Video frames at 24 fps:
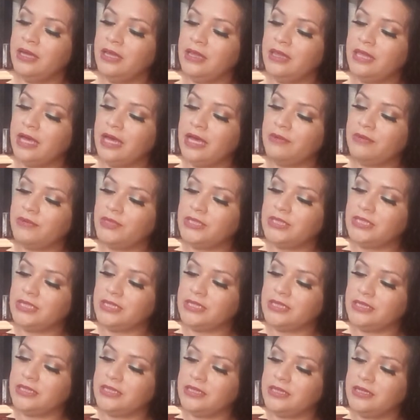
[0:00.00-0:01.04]
That was
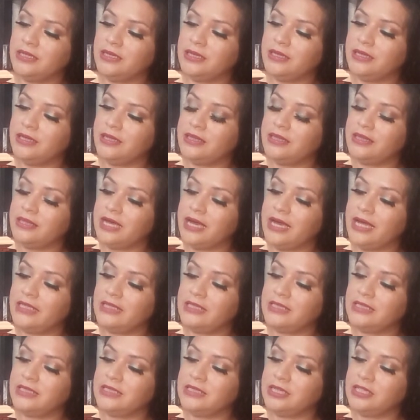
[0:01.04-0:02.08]
it.
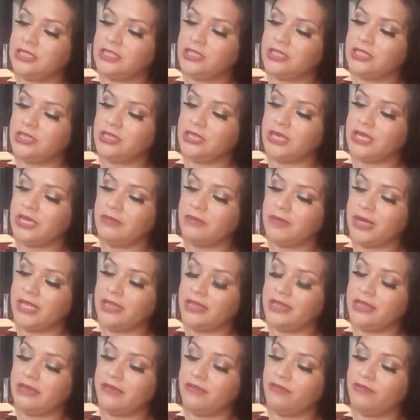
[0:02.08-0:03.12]
That such a thing might
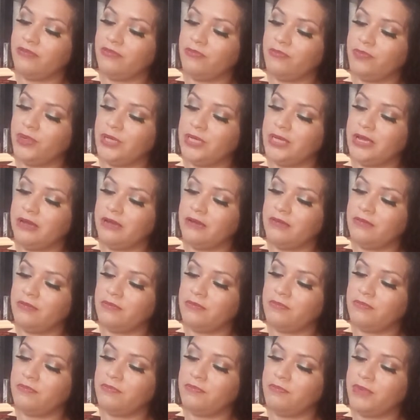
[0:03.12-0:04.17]
live
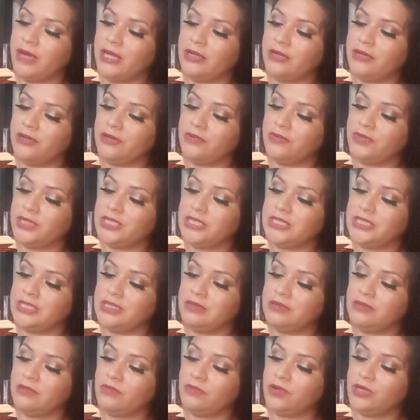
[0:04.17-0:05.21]
beggared
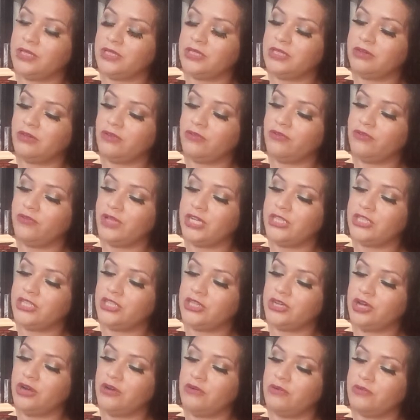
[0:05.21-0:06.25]
reason. What little flesh
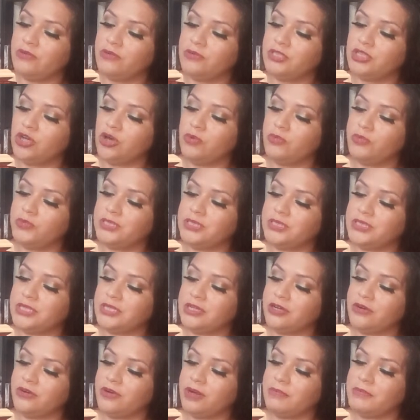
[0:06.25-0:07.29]
it owned was hopelessly
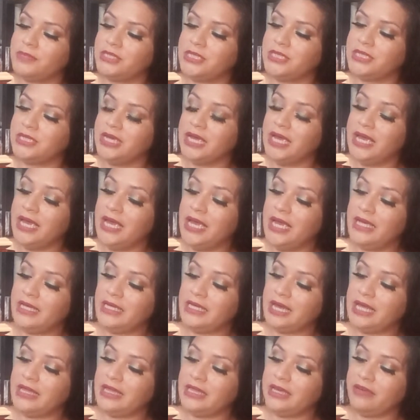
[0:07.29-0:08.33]
corrupted.
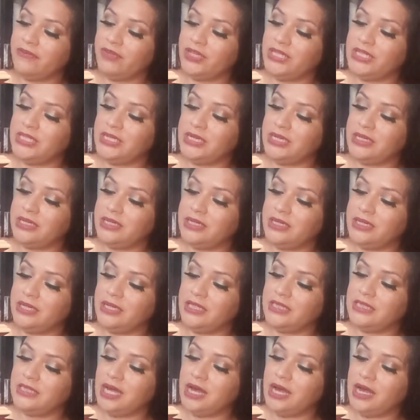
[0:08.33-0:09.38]
Yet live it did.
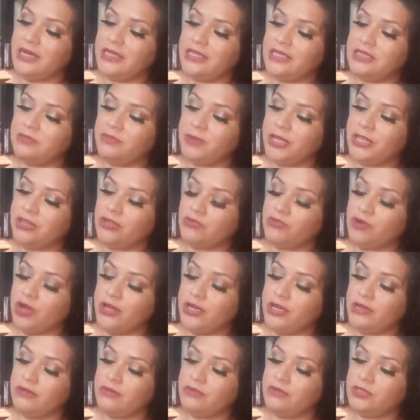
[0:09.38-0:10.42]
Its eye, despite the
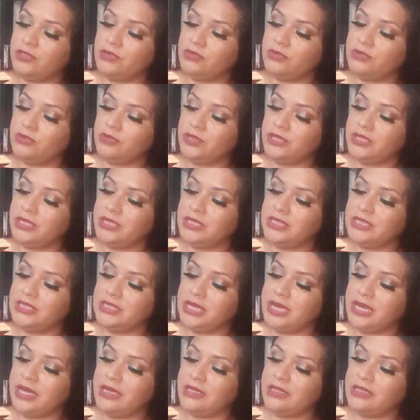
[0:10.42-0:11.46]
rot it was rooted in,
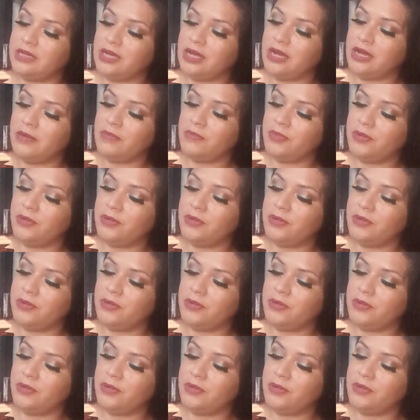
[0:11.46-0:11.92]
scanned her